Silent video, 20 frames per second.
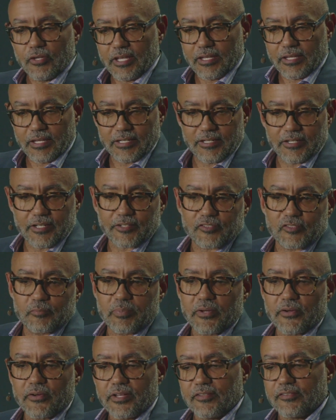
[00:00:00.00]
in an
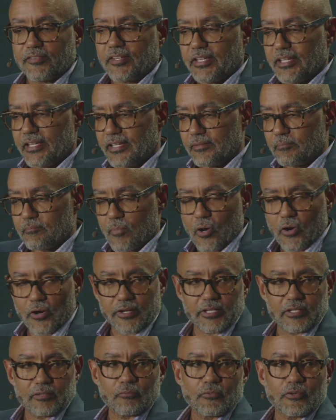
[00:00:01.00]
experience in
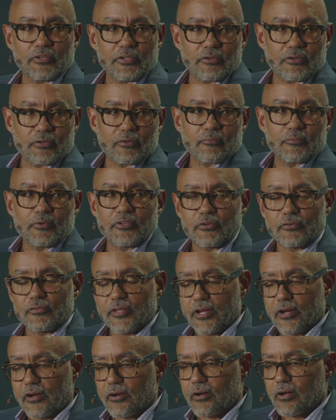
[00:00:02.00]
market when you're
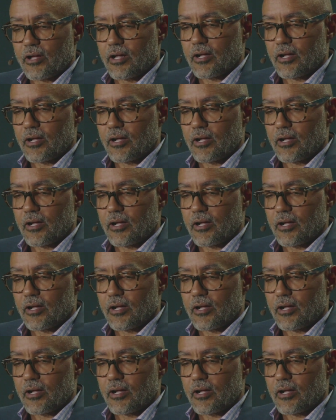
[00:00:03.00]
there,